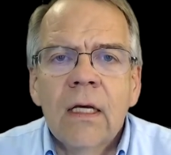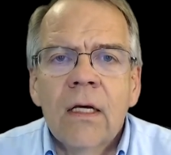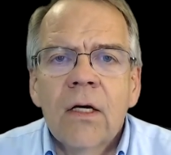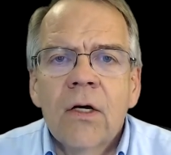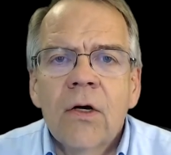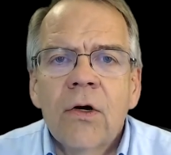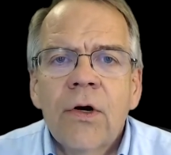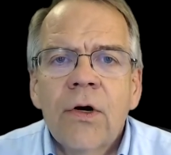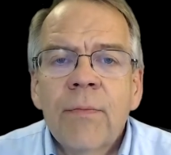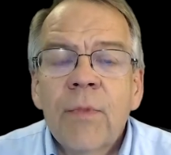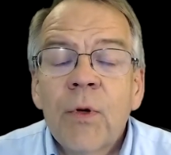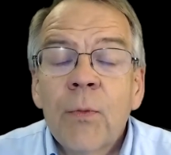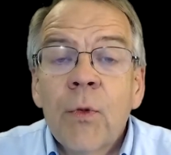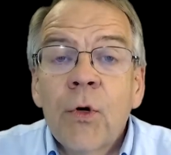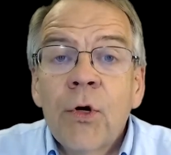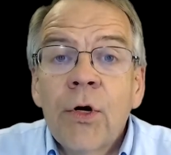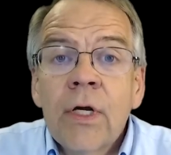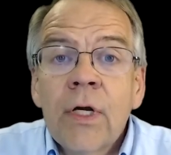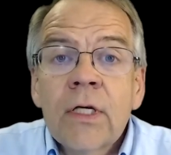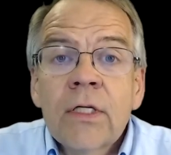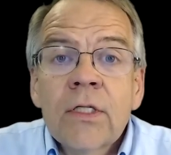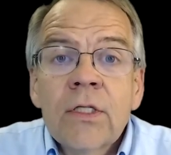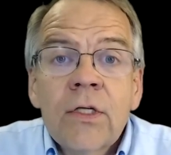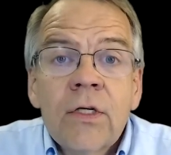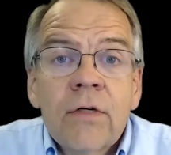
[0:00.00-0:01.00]
or
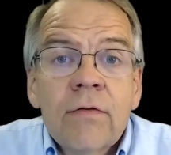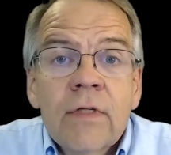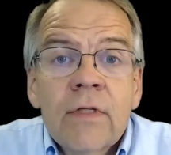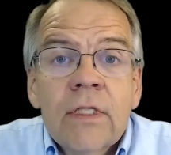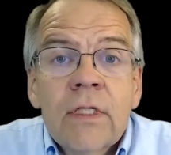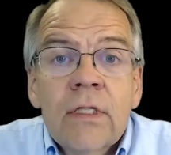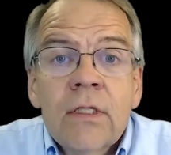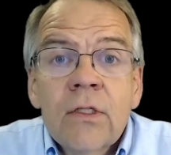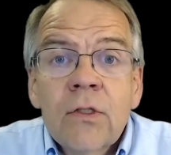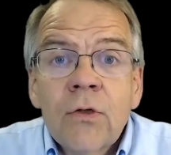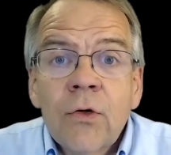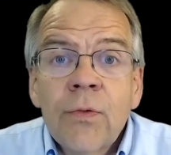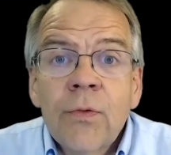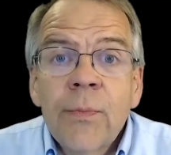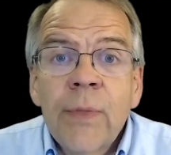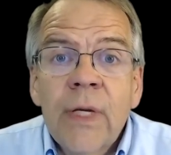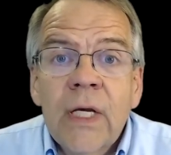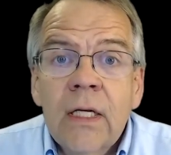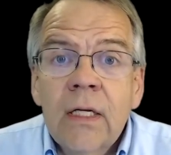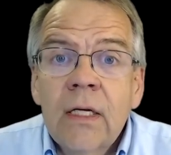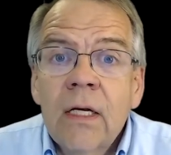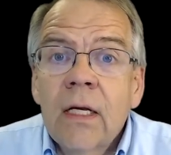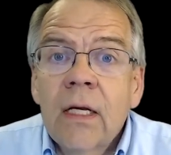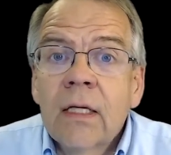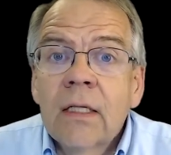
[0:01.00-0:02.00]
memorial services or
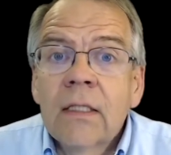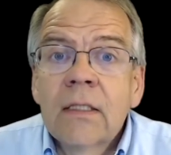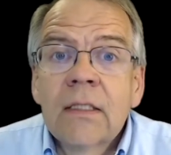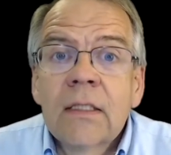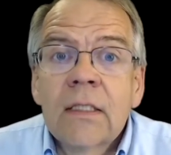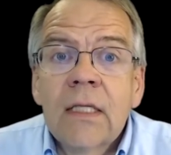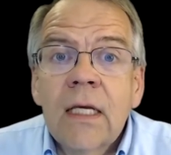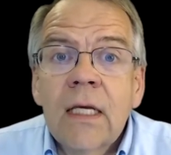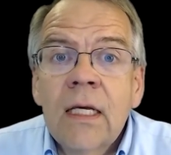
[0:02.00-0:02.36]
picnics,